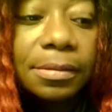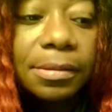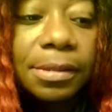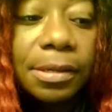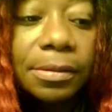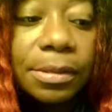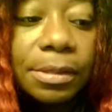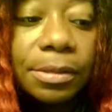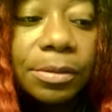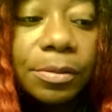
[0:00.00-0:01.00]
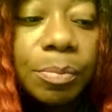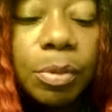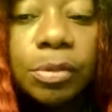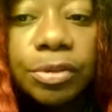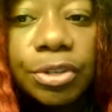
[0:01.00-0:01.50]
You know, to
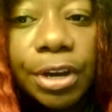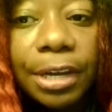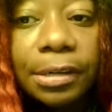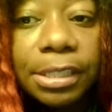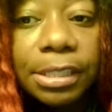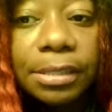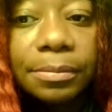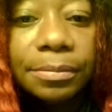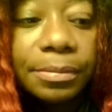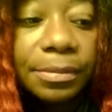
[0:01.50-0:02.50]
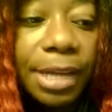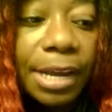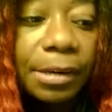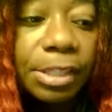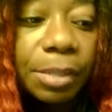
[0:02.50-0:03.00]
boost your energy,
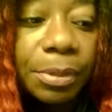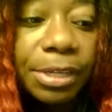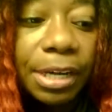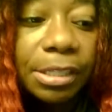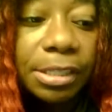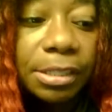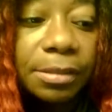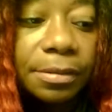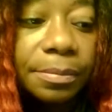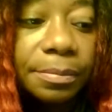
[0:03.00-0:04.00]
energy production.